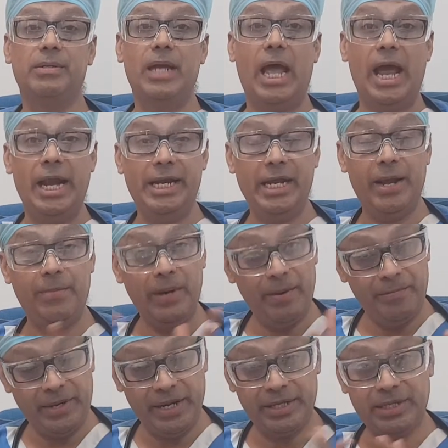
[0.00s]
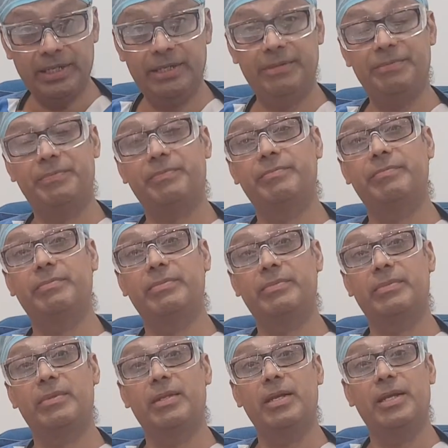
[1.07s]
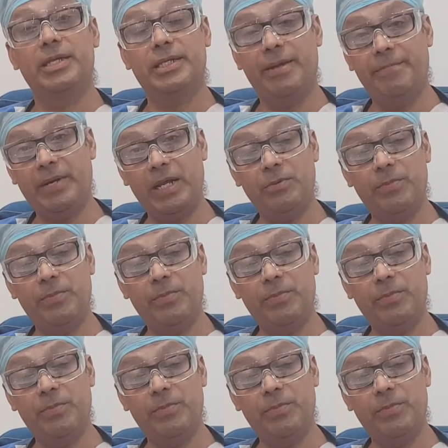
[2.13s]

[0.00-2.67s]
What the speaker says: anti-epileptics, sometimes